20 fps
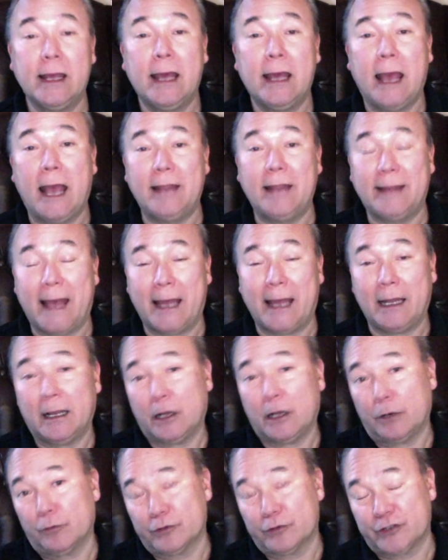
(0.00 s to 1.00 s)
and that
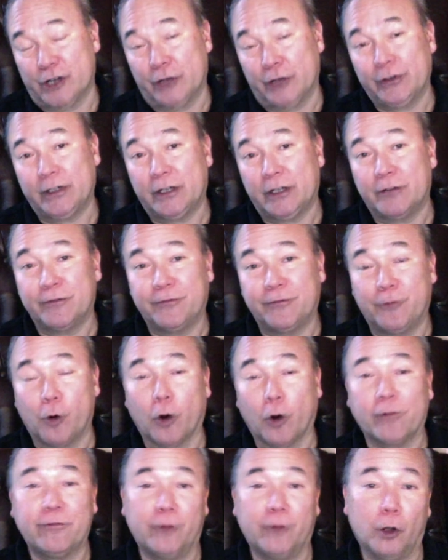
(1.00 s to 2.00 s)
resulted in a
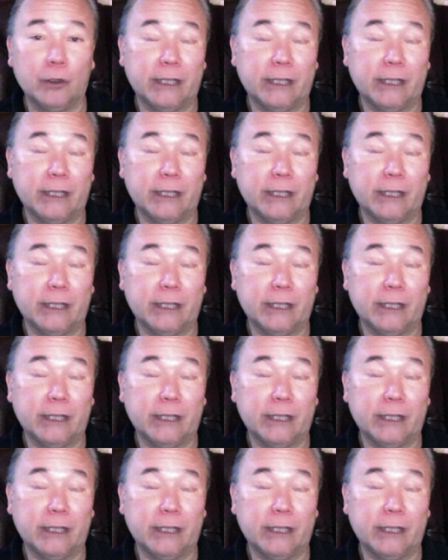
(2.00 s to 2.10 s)
fourfold